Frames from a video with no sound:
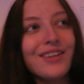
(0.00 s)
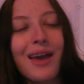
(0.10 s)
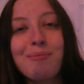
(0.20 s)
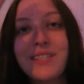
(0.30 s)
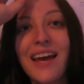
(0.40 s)
So
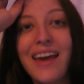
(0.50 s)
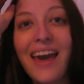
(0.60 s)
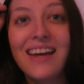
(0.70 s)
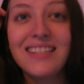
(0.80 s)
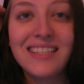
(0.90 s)
yeah, I'm sat
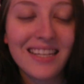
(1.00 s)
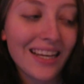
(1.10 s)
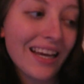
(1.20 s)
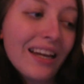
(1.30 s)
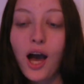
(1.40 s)
here
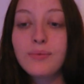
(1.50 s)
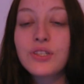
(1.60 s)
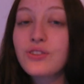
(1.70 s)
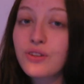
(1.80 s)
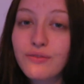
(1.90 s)
editing. I'm
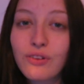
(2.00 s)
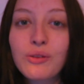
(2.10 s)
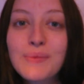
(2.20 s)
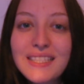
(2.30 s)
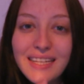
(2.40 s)
just doing
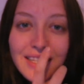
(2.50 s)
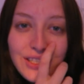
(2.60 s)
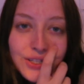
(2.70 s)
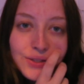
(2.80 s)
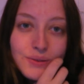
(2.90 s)
Vlogmas day
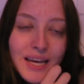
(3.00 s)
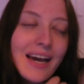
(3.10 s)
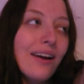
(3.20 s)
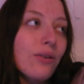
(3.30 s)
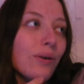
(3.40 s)
2
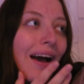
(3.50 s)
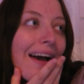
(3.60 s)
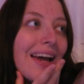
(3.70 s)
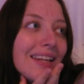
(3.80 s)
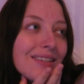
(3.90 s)
now,
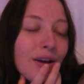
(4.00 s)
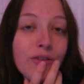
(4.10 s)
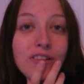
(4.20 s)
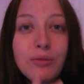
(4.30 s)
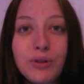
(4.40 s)
and I
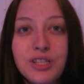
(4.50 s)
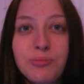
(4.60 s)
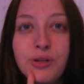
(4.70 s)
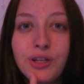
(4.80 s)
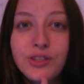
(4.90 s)
really wanted to
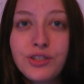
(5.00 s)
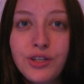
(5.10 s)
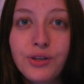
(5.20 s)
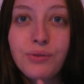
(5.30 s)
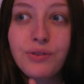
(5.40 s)
put
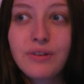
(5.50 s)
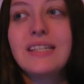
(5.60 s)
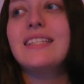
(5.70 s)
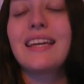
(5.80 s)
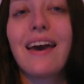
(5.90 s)
2 and
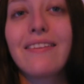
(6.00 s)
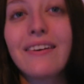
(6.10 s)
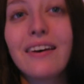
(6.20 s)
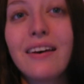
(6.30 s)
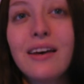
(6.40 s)
3
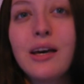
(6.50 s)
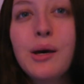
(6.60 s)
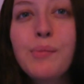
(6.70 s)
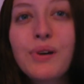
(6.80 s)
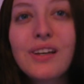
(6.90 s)
together
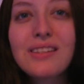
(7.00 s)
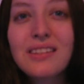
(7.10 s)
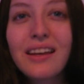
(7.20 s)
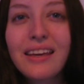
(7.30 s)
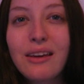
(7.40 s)

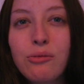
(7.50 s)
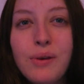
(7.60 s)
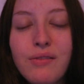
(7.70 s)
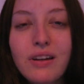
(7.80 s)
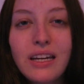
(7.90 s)
because like it'll
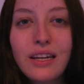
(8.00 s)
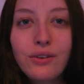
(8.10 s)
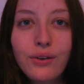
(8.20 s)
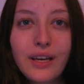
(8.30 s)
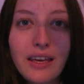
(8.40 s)
be really
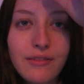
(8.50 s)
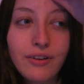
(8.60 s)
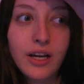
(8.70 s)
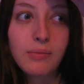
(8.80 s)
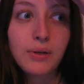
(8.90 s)
annoying
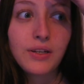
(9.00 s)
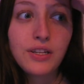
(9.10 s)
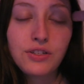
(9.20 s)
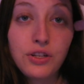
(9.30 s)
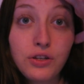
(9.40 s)
if I
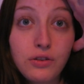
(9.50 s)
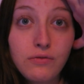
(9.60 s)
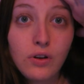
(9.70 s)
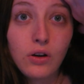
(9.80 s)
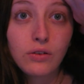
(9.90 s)
uploaded 2
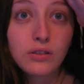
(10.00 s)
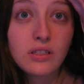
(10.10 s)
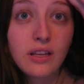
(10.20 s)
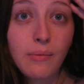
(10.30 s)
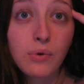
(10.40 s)
vlogs
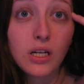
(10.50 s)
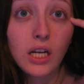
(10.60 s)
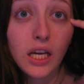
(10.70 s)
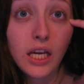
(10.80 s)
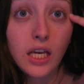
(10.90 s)

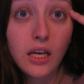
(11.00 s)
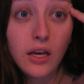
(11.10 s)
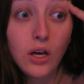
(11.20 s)
separately